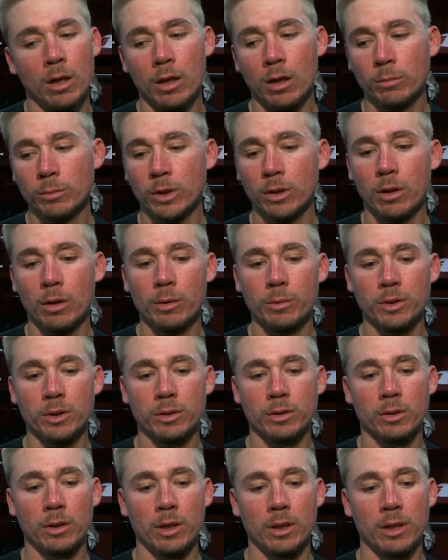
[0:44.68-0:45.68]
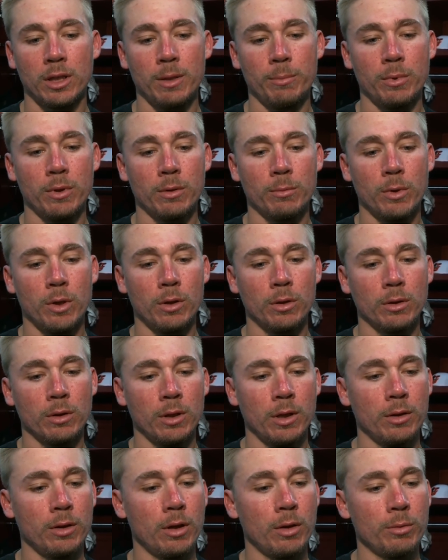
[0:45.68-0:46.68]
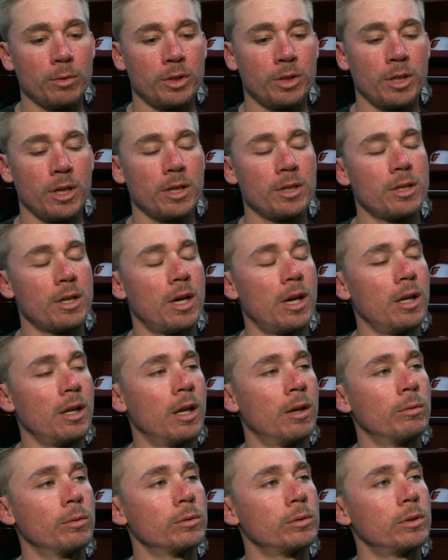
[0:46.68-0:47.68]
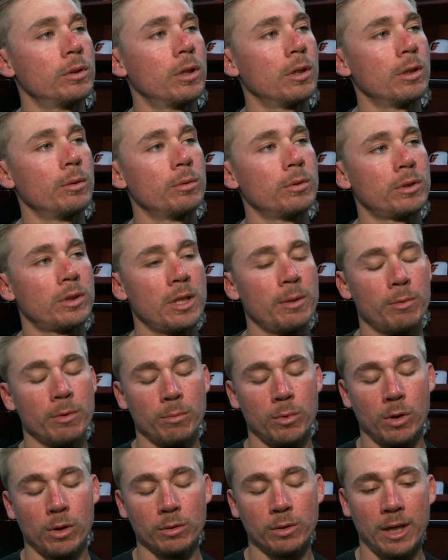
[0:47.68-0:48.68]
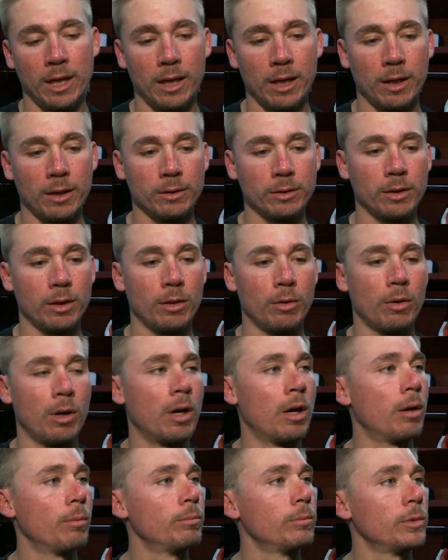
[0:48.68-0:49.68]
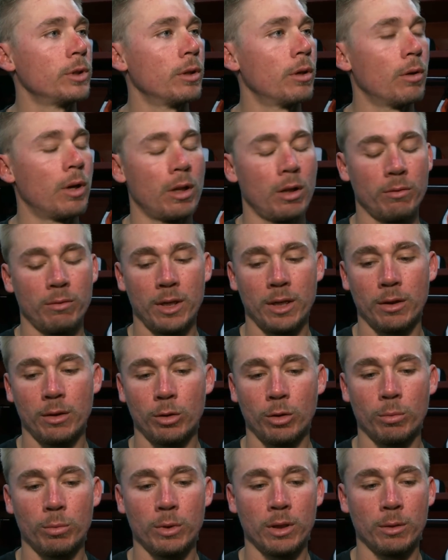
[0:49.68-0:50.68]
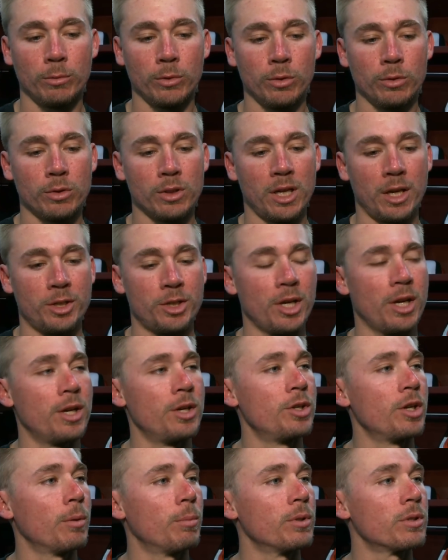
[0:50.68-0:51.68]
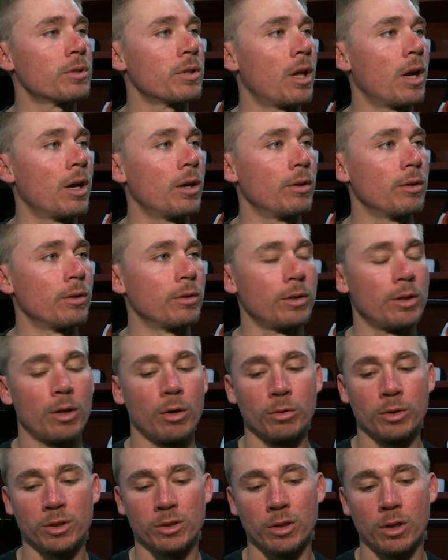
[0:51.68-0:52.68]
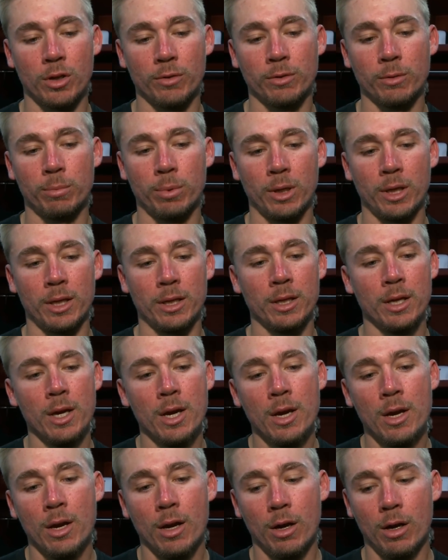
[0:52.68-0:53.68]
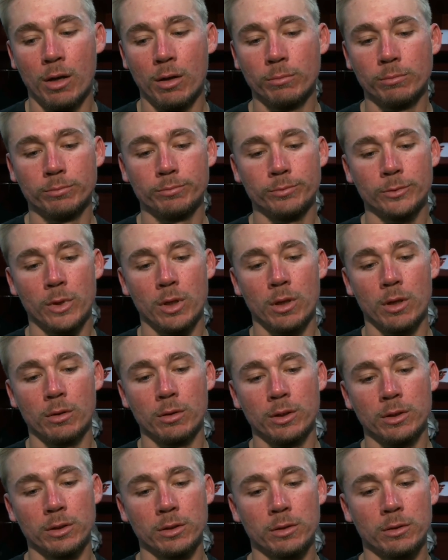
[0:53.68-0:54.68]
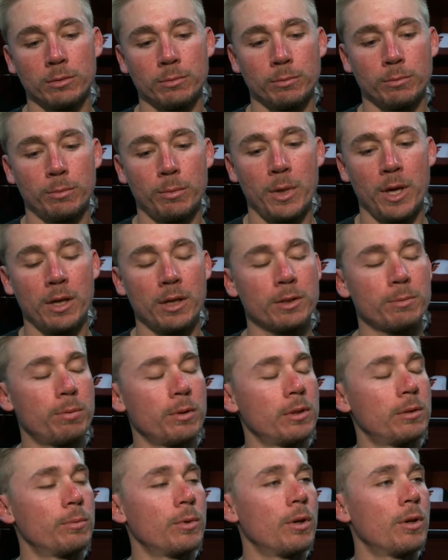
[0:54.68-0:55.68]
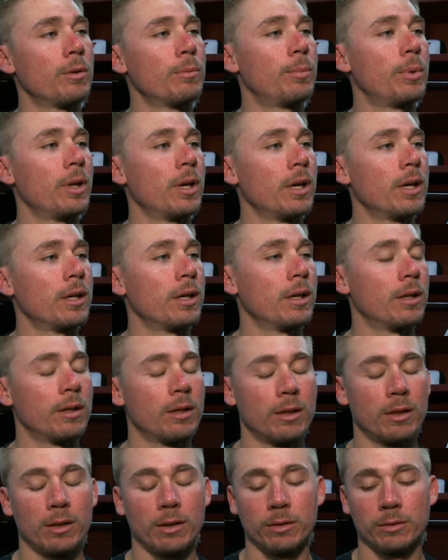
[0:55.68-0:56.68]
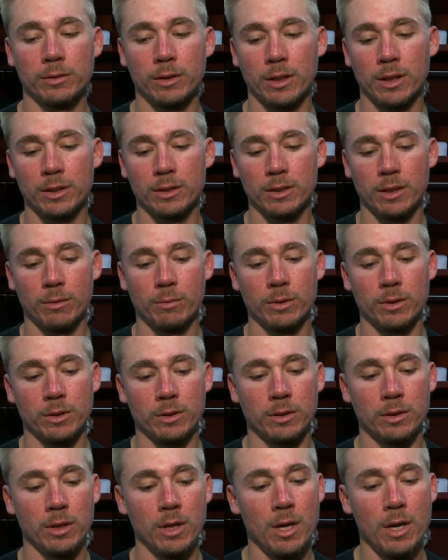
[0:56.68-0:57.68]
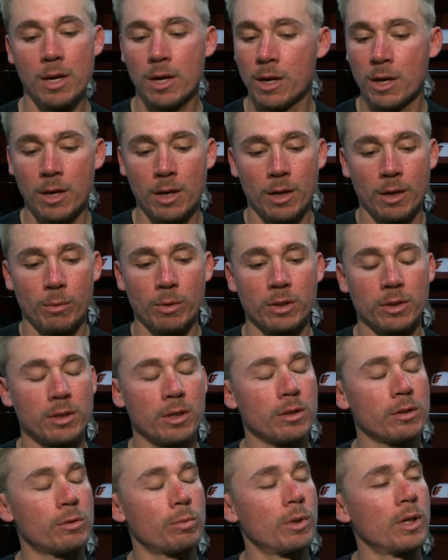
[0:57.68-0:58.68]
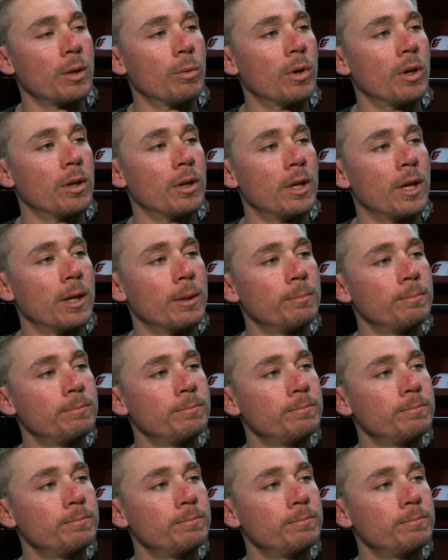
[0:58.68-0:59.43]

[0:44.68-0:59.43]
You know, he was just trying to keep the ball. You know, he was changing eye levels. You know, he was keeping the ball down, you know, up, you know, elevating a little bit, using that changeup and slider, you know, just off the plate. You know, he just made us put the ball in play. And like I said, we just didn't swing it well today.